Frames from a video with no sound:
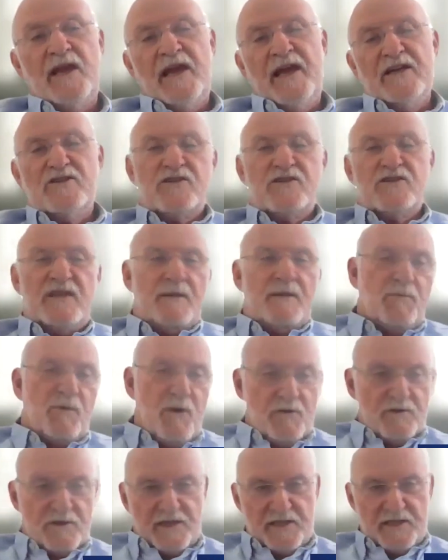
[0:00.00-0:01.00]
And so they
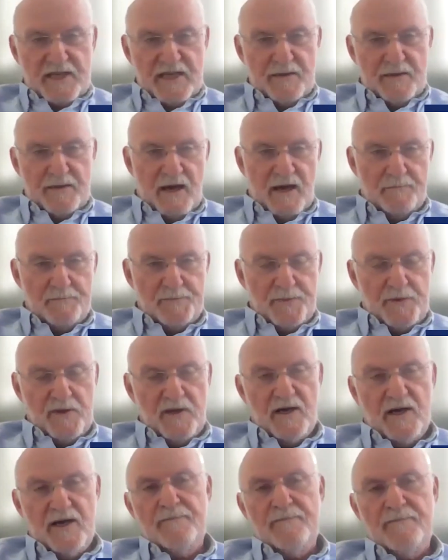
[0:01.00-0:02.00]
broke the team up
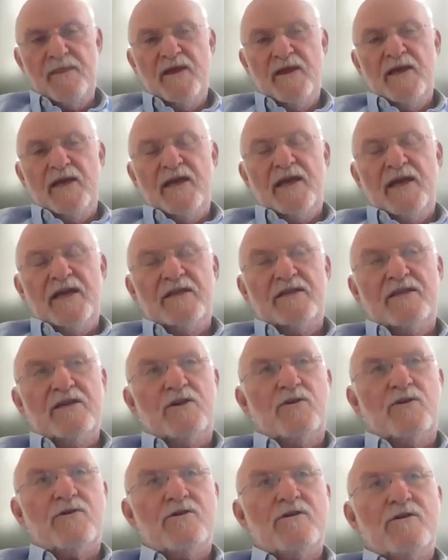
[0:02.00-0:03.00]
into
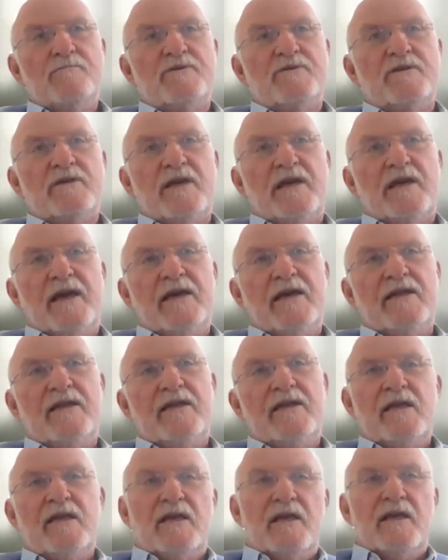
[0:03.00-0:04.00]
groups, and